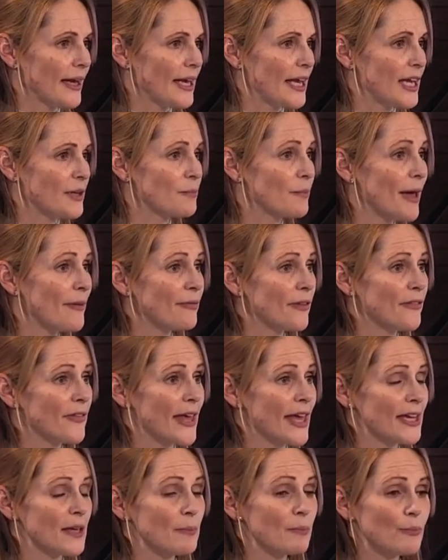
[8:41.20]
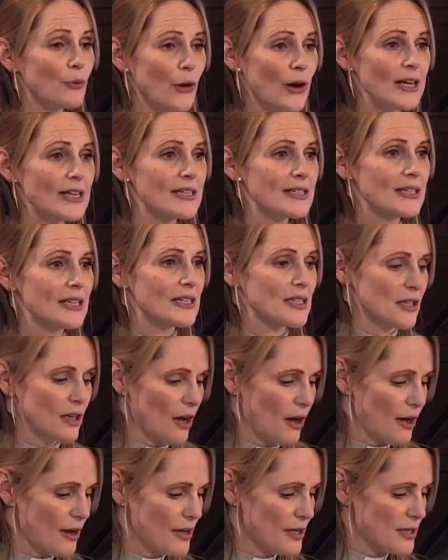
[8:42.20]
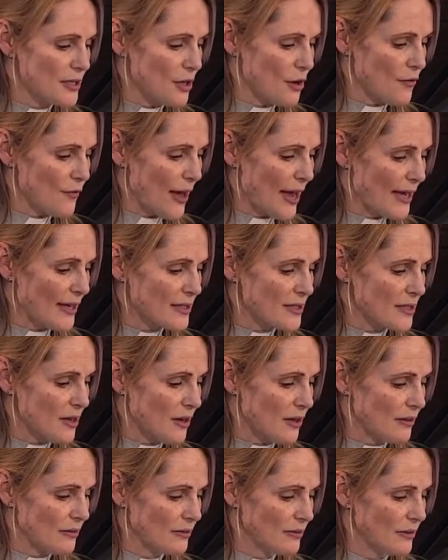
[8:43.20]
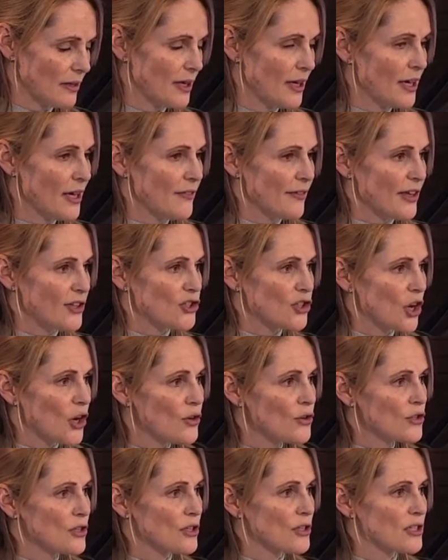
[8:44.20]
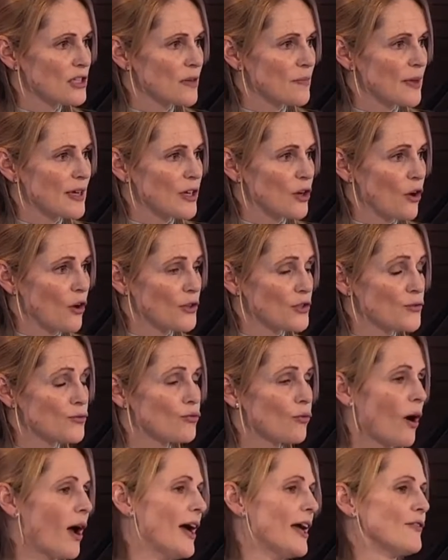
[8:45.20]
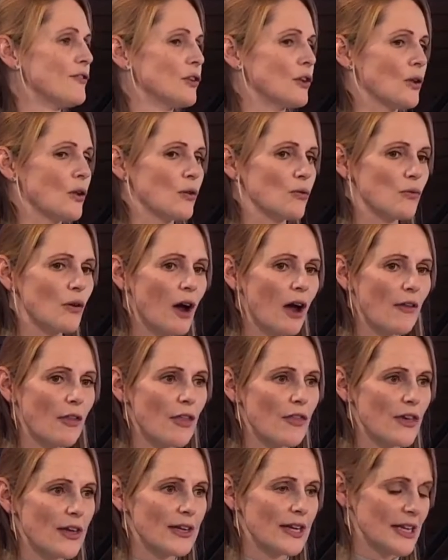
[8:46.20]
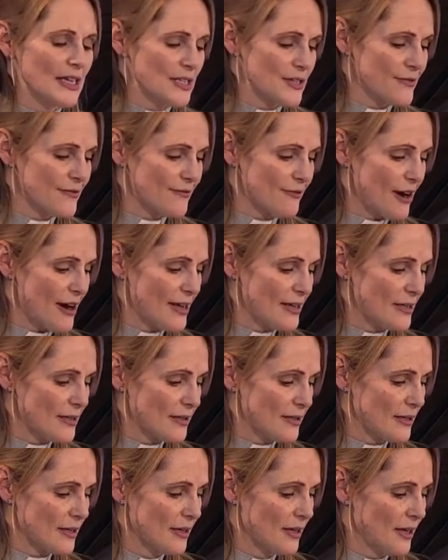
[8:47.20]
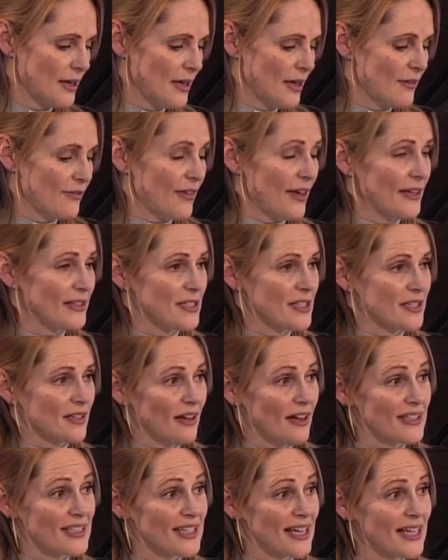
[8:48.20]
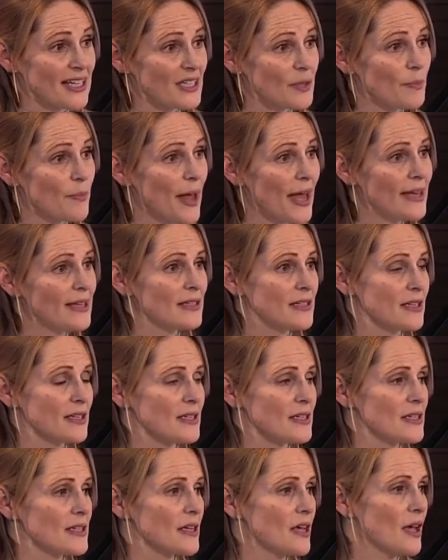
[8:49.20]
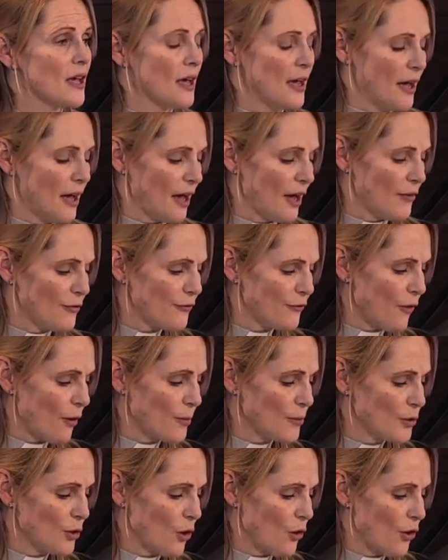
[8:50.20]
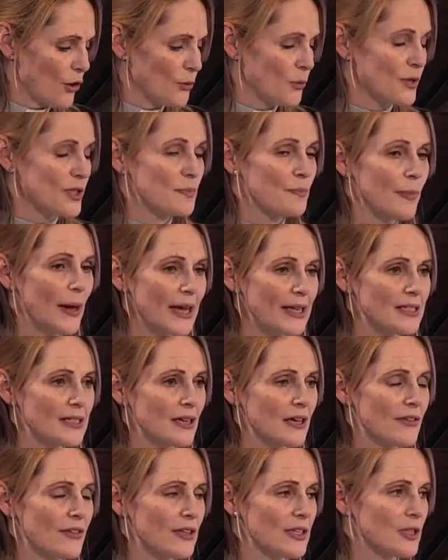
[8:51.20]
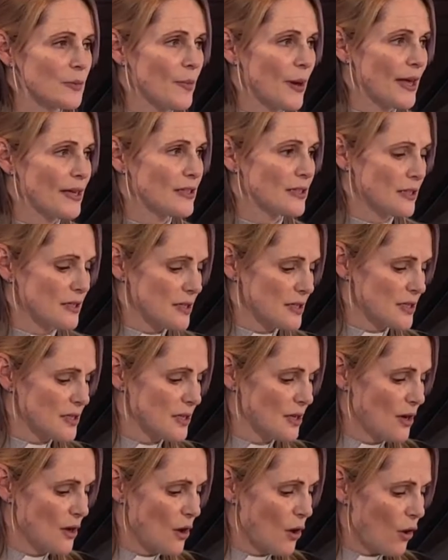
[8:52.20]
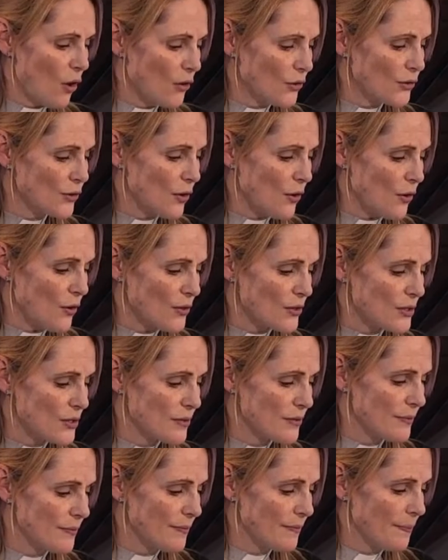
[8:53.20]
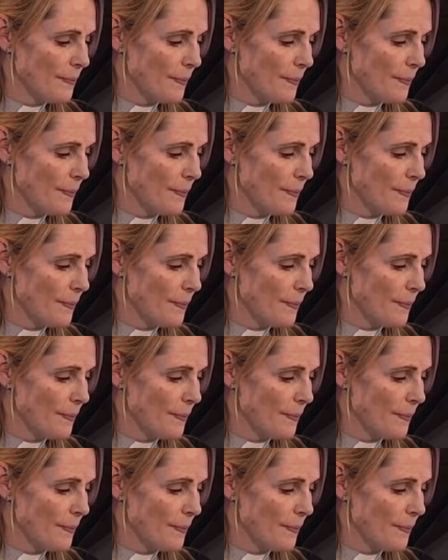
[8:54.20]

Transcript: And it had meant that they had embraced this curse of exile. They'd chosen to be God's rival rather than his friend. They had decided independence from God was better than dependence on God.